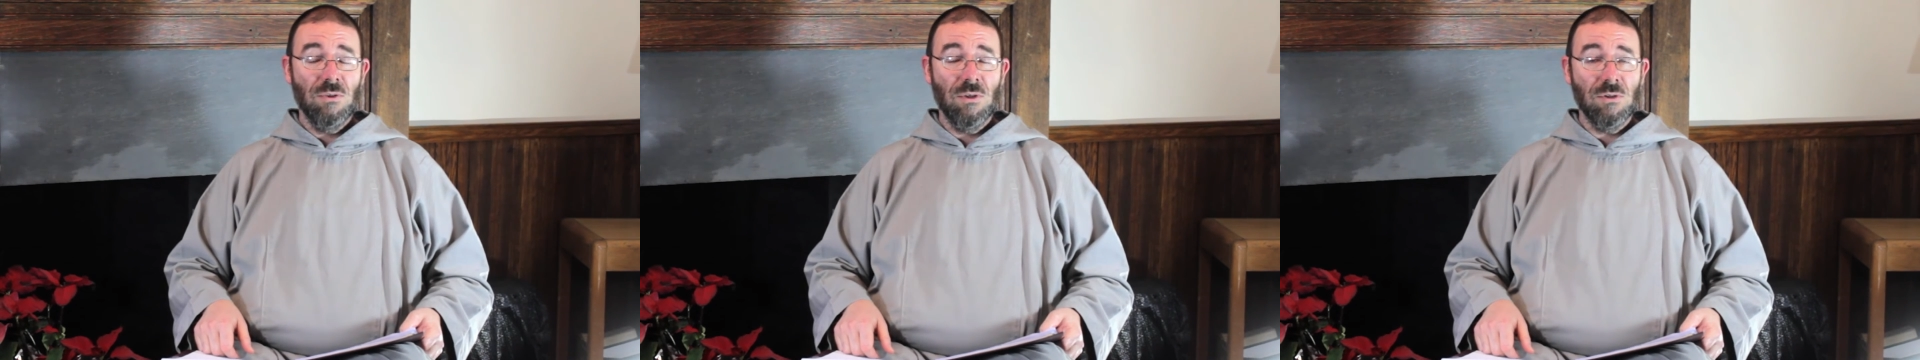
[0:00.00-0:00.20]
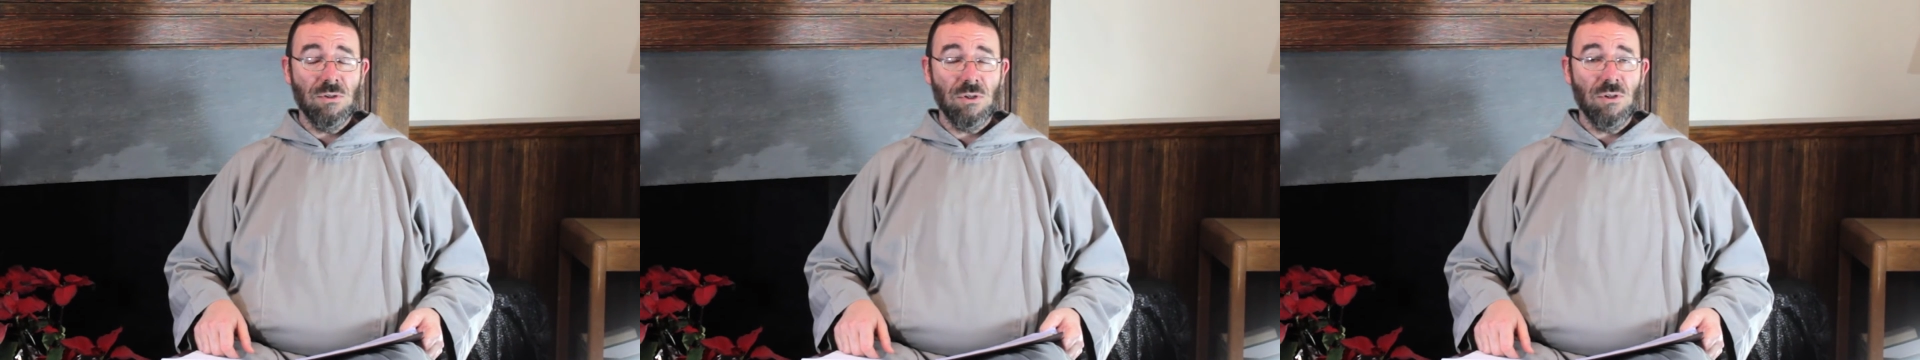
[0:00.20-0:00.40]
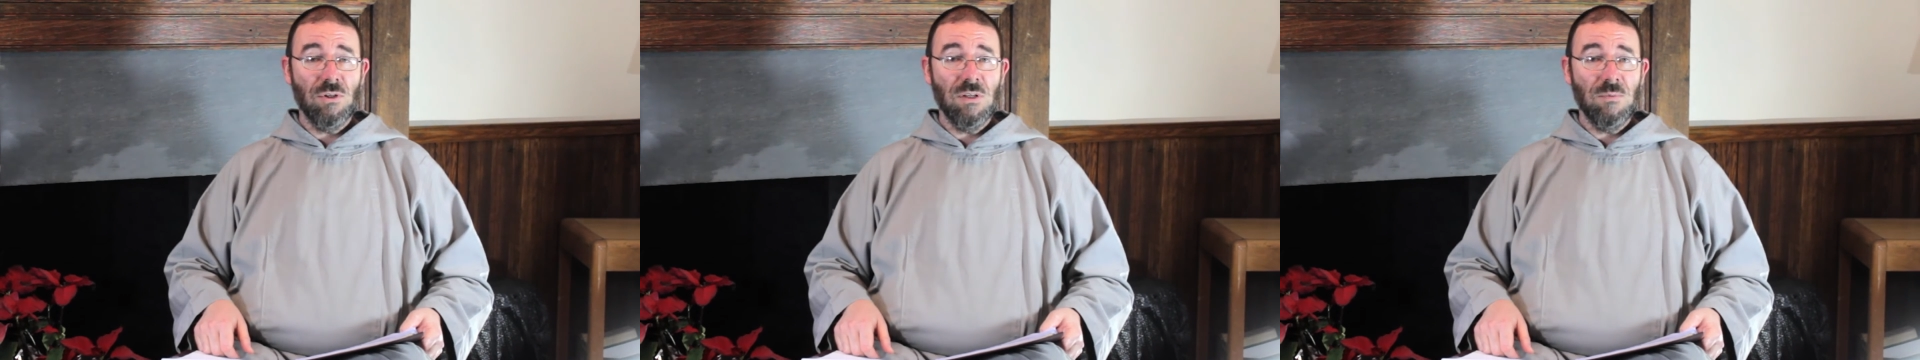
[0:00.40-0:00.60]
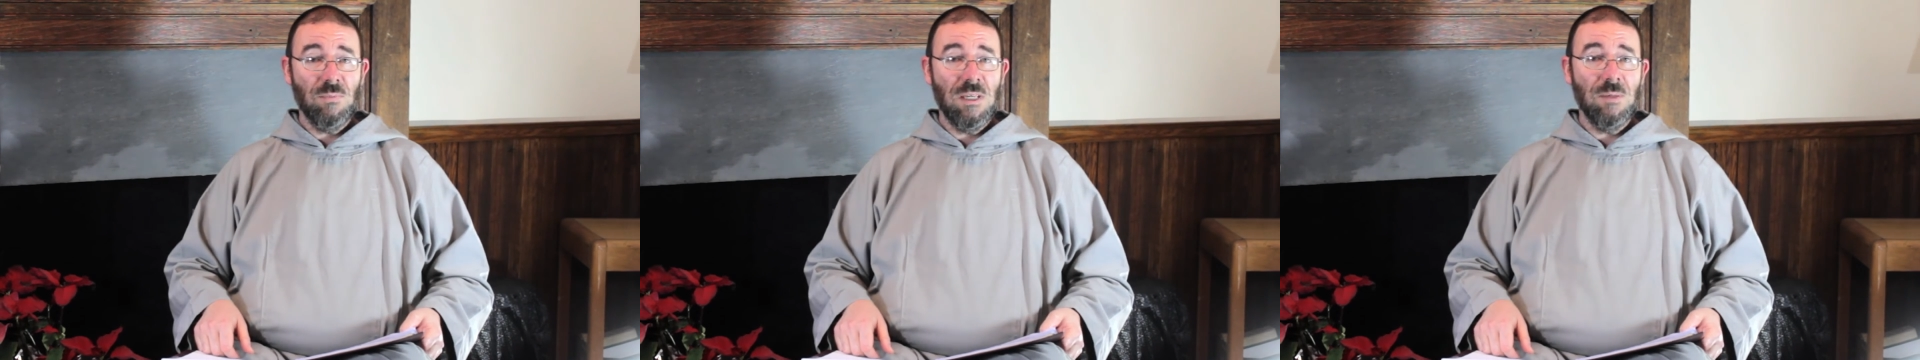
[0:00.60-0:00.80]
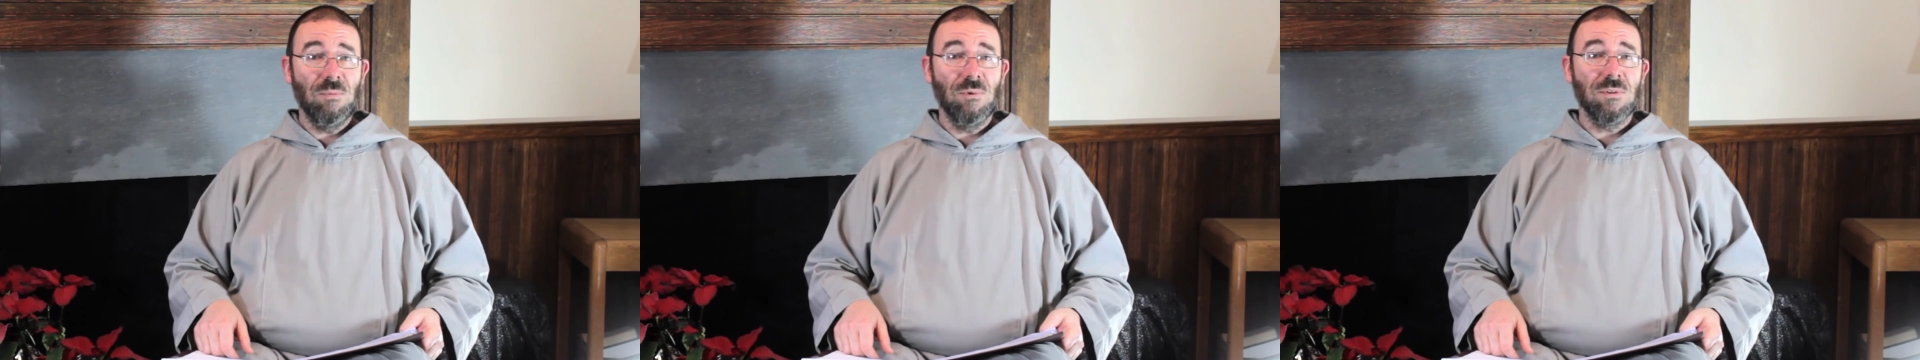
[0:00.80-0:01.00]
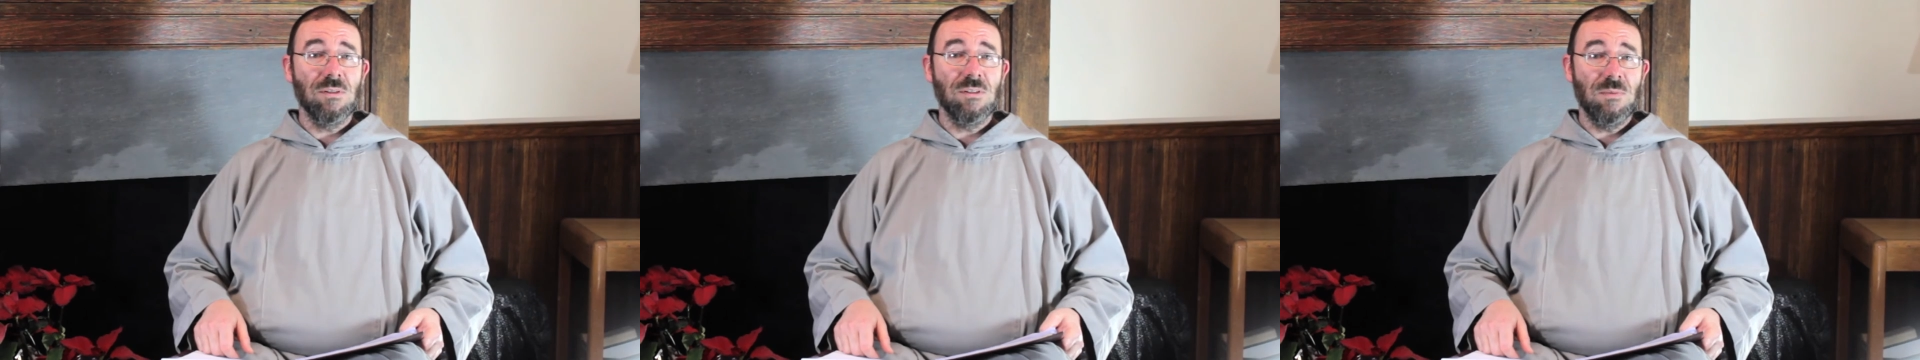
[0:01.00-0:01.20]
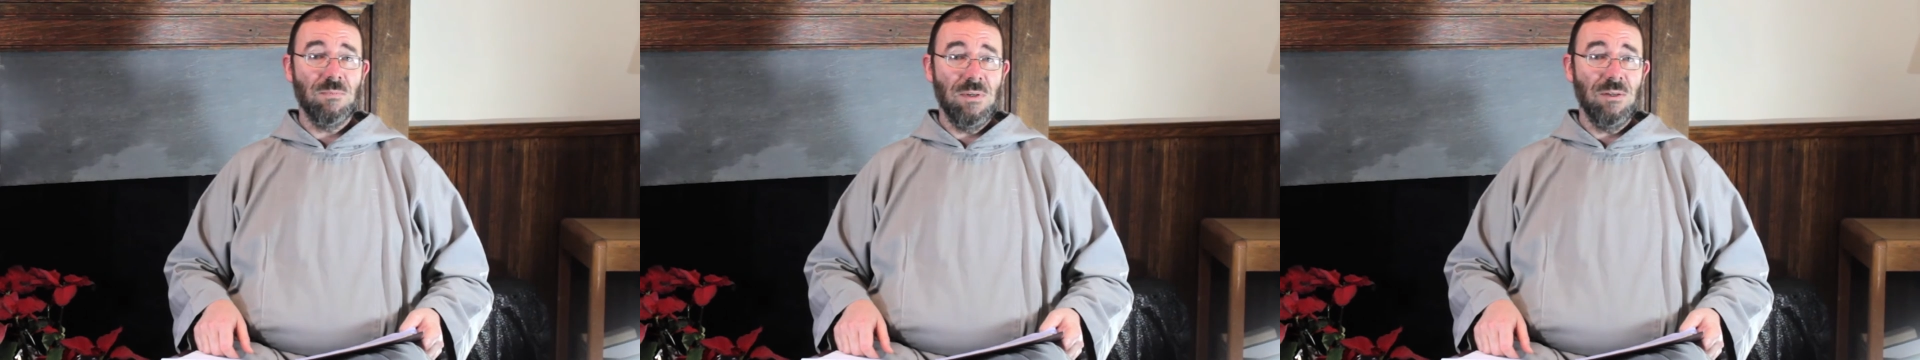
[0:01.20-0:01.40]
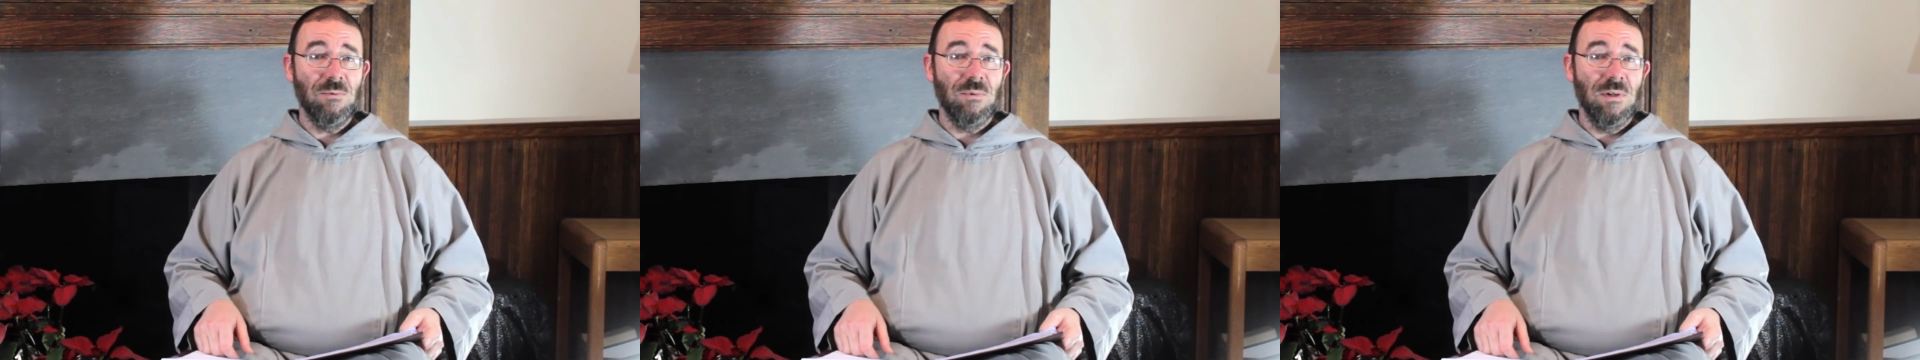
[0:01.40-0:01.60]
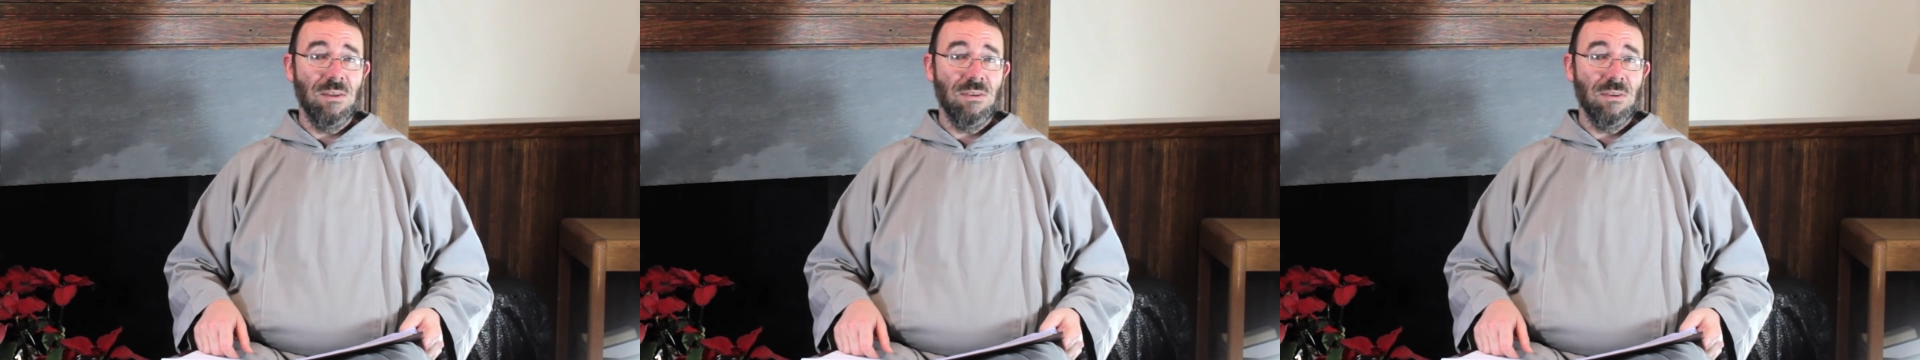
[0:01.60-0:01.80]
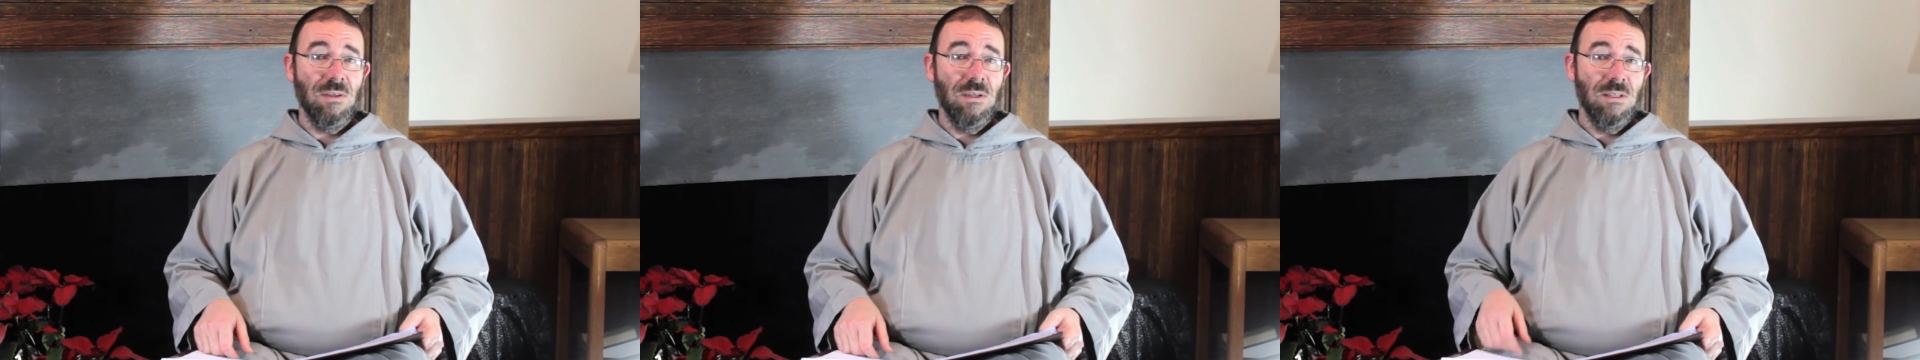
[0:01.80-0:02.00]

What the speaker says: those are good people to speak with